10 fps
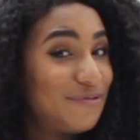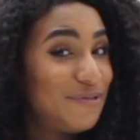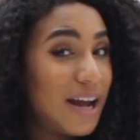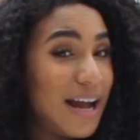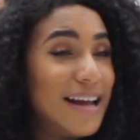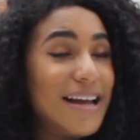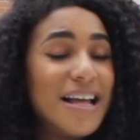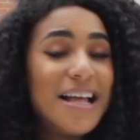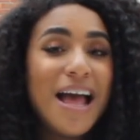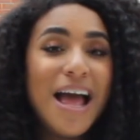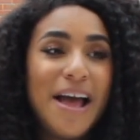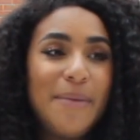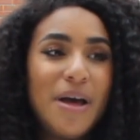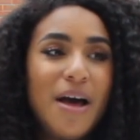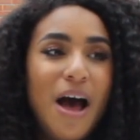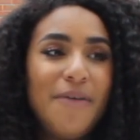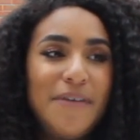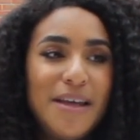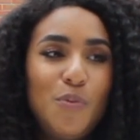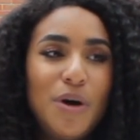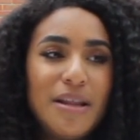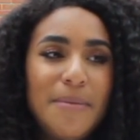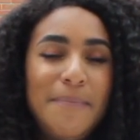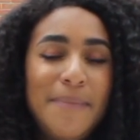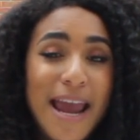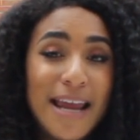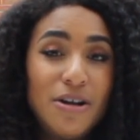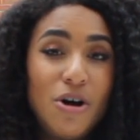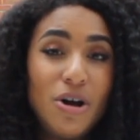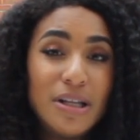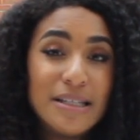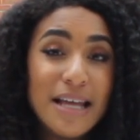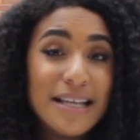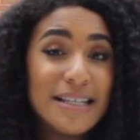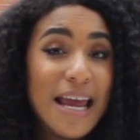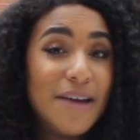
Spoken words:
right, I think one of the main cons that has